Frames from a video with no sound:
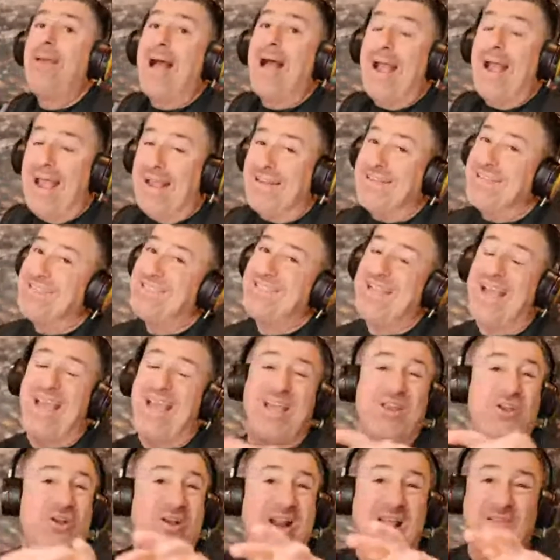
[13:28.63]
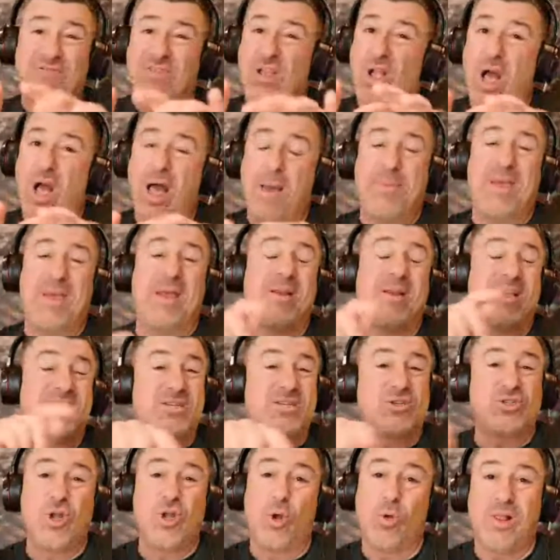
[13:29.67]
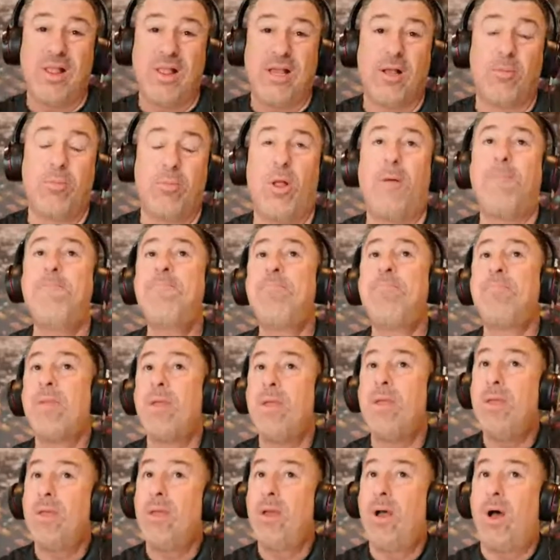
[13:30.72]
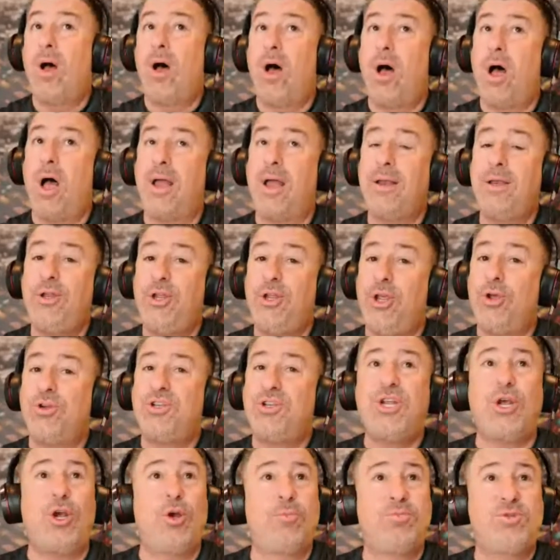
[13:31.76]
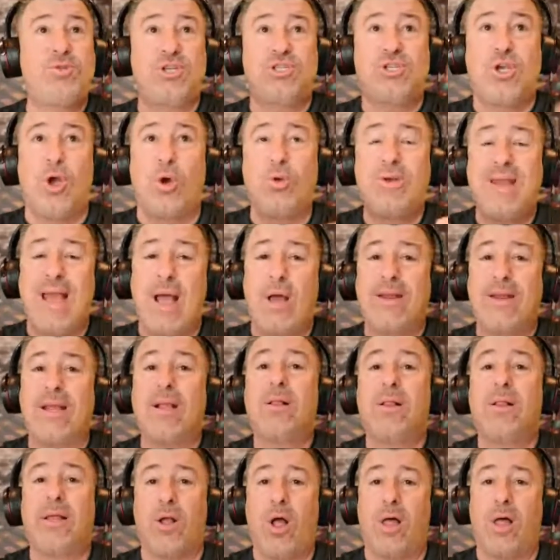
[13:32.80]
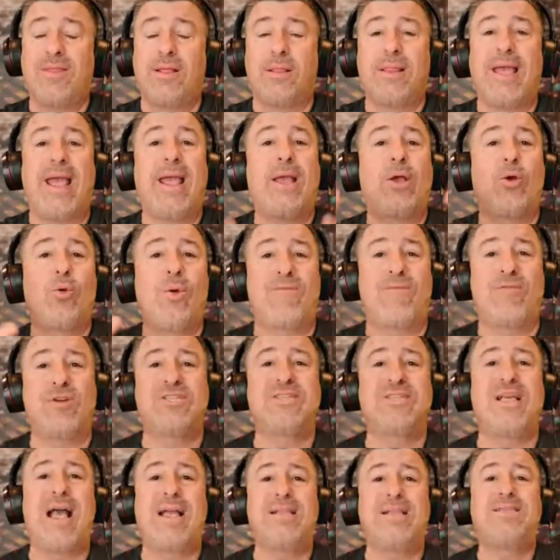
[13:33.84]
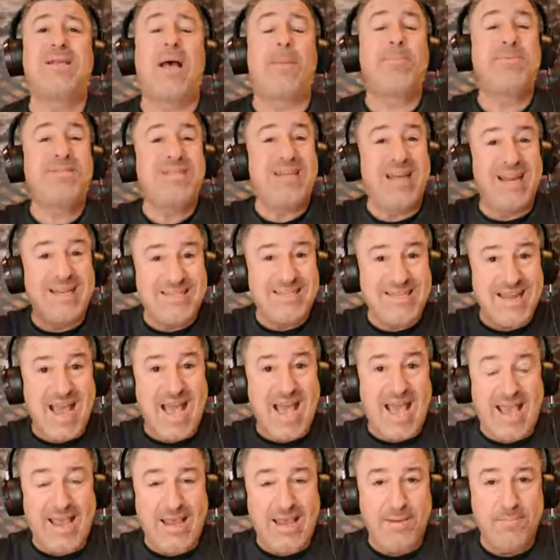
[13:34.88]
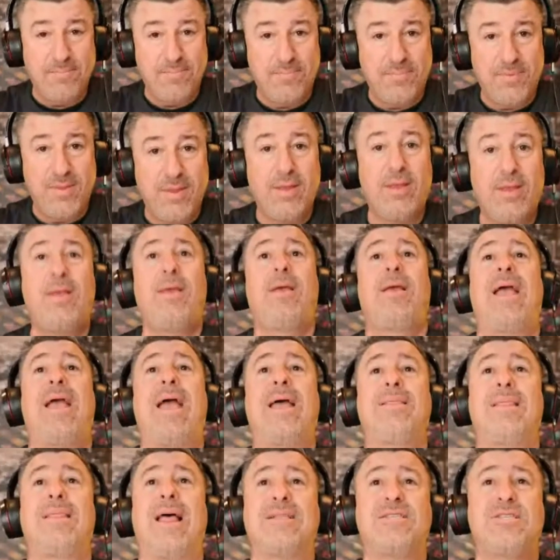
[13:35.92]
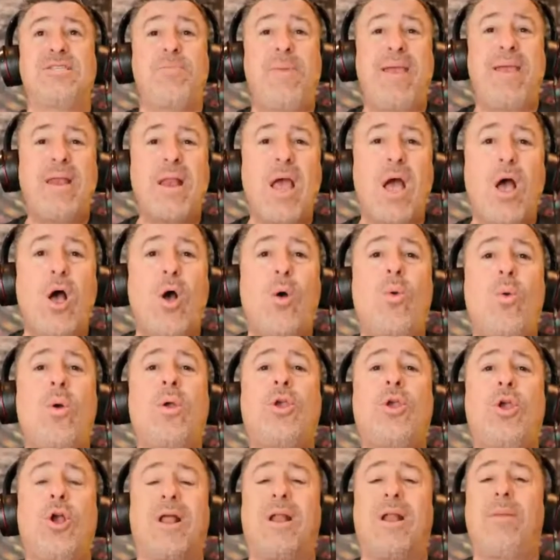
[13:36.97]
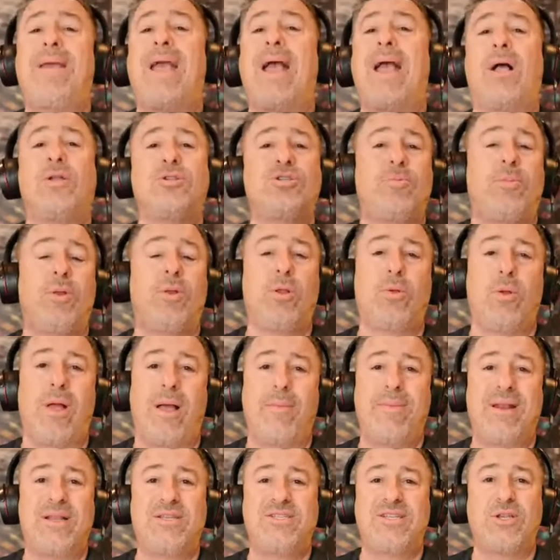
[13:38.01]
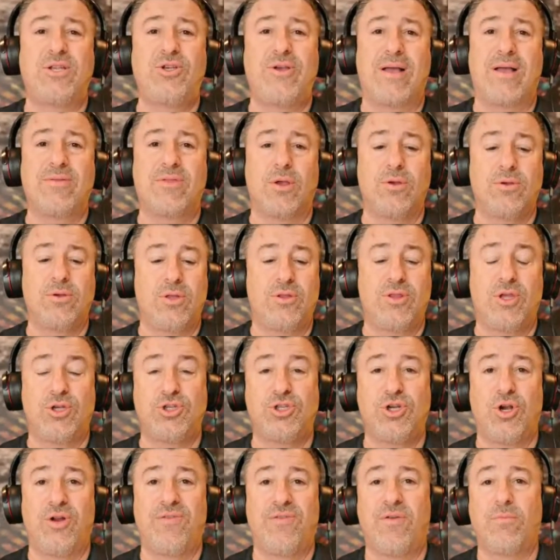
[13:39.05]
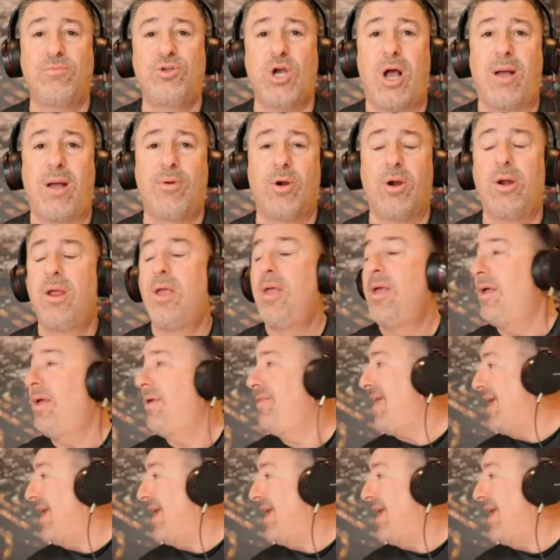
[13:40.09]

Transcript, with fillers: mm-hmm. I hate to say it, you're going to have to copy it because there's no clickable. On YouTube, just go down and click on the link. Whoever signs up today and lets me know, you're going to be eligible. I'm going to send you out the, the shirt from Jobber. Thank